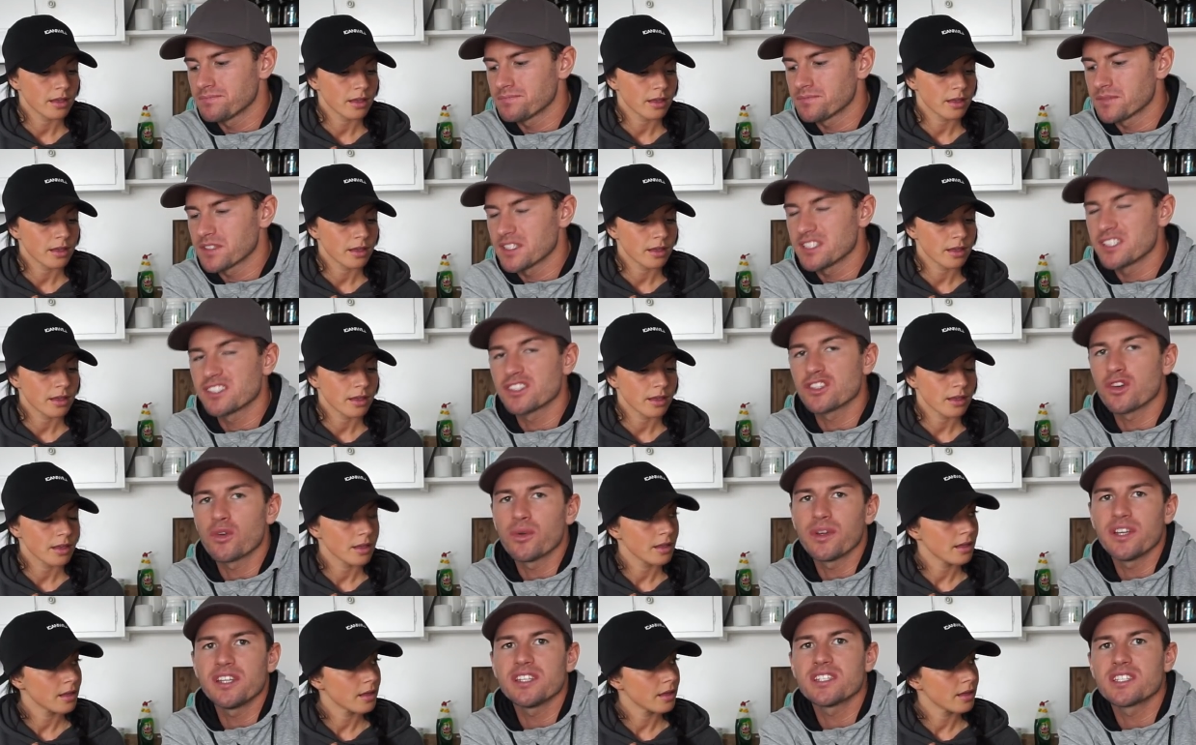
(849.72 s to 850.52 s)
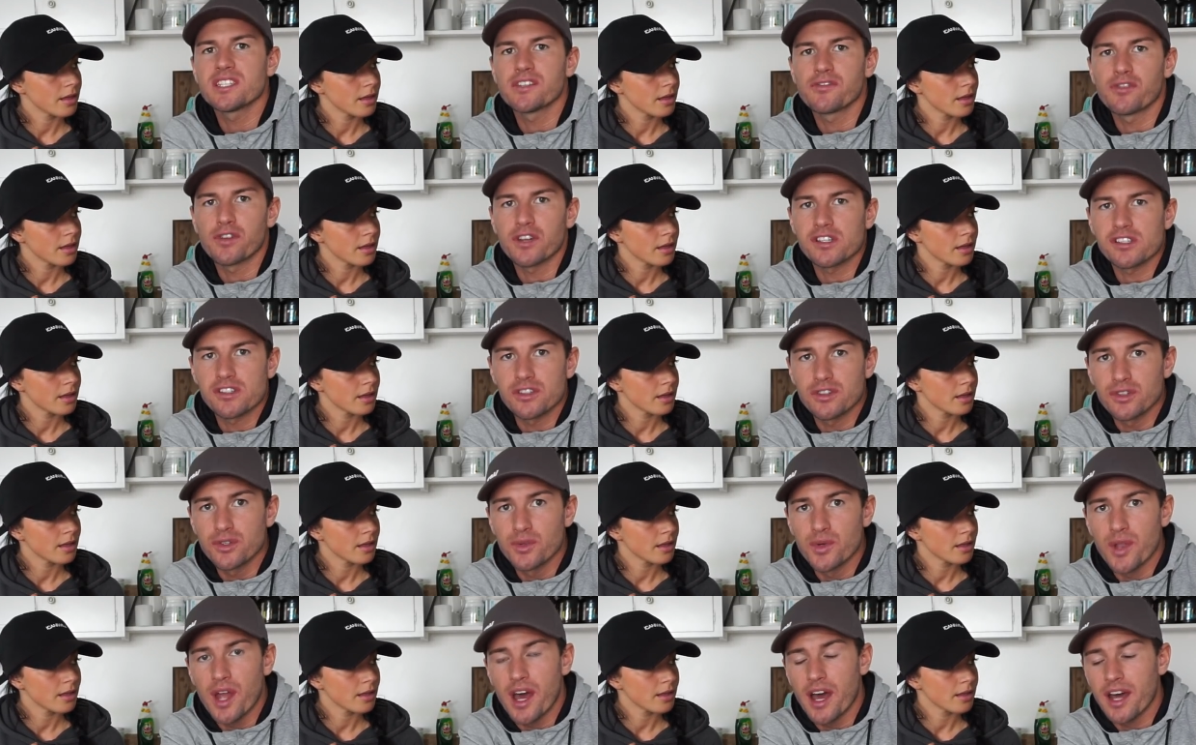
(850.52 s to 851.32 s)
Speaker 1: it's so easy for us to
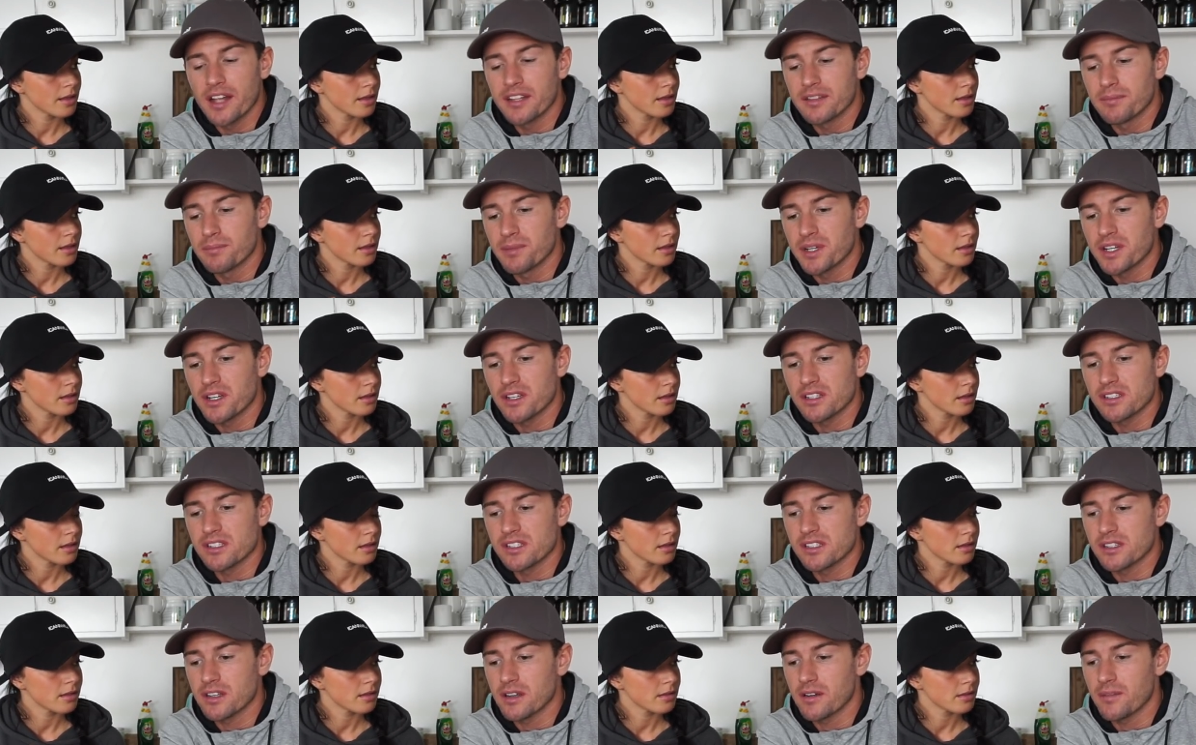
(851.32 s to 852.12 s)
do that because